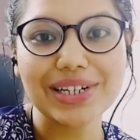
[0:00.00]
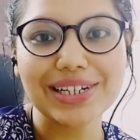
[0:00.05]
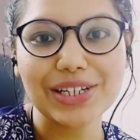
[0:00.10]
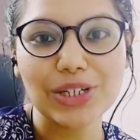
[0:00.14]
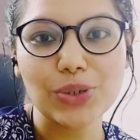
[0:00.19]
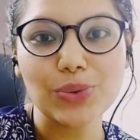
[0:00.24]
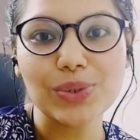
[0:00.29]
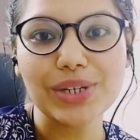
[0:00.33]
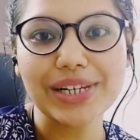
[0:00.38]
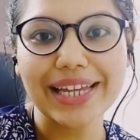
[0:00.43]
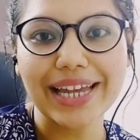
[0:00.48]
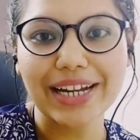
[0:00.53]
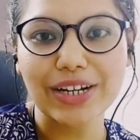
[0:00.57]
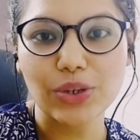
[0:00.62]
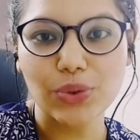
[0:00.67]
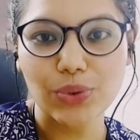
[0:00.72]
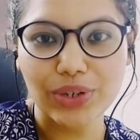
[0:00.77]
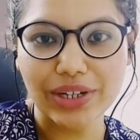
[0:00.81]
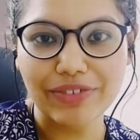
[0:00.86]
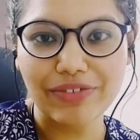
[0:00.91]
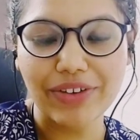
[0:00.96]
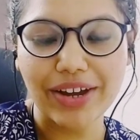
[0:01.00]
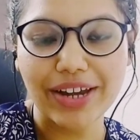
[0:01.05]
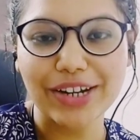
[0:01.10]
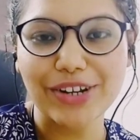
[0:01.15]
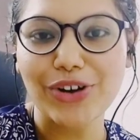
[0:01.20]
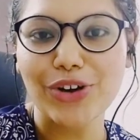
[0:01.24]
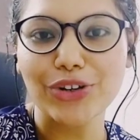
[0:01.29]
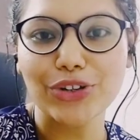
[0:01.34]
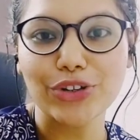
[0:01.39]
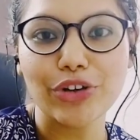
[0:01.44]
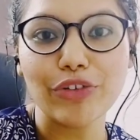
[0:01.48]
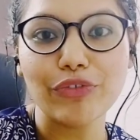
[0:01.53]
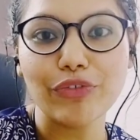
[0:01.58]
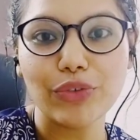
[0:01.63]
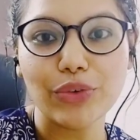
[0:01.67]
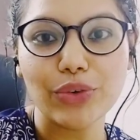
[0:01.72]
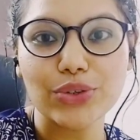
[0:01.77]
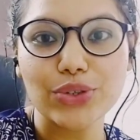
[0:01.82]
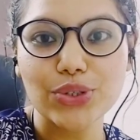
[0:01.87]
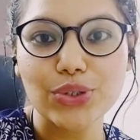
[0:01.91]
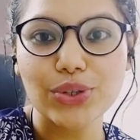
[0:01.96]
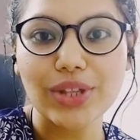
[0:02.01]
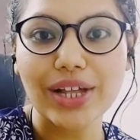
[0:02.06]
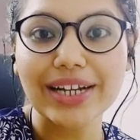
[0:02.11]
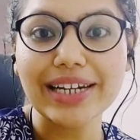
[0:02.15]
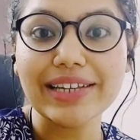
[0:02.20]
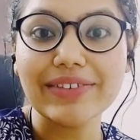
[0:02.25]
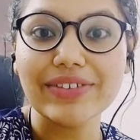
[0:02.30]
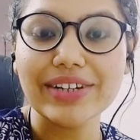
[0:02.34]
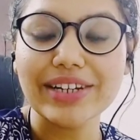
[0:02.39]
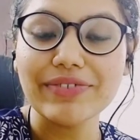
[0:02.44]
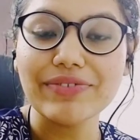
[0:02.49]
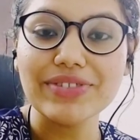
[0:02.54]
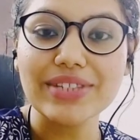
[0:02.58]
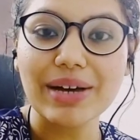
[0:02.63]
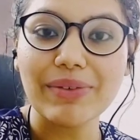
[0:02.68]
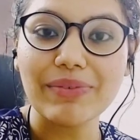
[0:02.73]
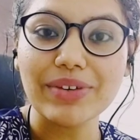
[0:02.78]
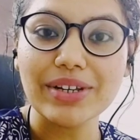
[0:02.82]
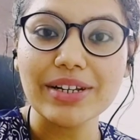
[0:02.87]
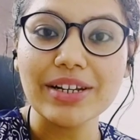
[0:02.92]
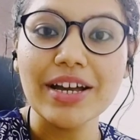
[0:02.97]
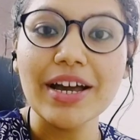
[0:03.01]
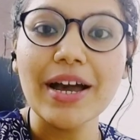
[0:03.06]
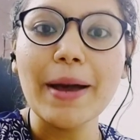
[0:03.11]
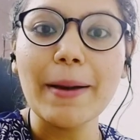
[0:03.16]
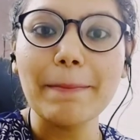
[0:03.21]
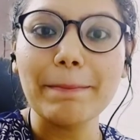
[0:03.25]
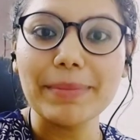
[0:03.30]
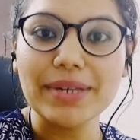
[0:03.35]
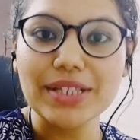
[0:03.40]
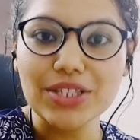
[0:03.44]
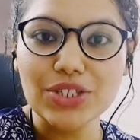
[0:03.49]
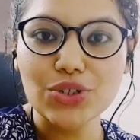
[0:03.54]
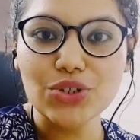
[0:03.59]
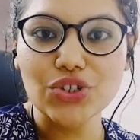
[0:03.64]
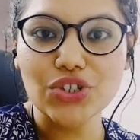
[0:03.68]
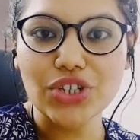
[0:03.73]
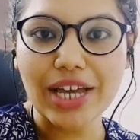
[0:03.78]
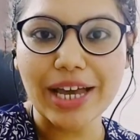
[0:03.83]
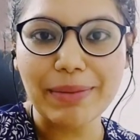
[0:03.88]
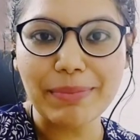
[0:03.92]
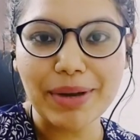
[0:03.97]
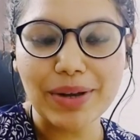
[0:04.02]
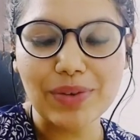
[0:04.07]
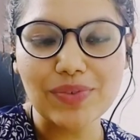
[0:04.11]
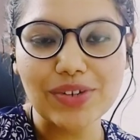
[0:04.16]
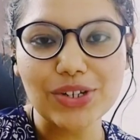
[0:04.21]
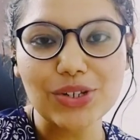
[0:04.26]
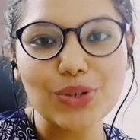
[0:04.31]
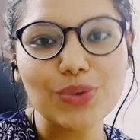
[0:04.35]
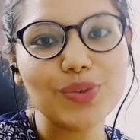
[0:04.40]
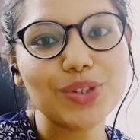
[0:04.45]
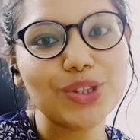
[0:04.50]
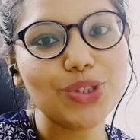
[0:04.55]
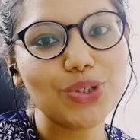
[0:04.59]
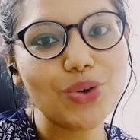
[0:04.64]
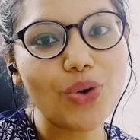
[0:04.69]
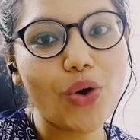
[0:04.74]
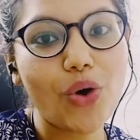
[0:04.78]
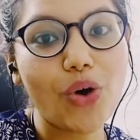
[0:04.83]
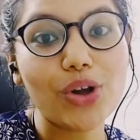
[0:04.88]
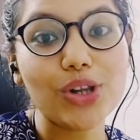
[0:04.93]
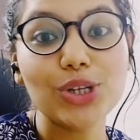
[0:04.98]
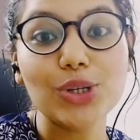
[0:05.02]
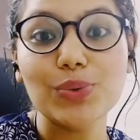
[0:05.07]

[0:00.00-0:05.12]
you will get notified on your phone, so that even if someone missed to share my video with you all,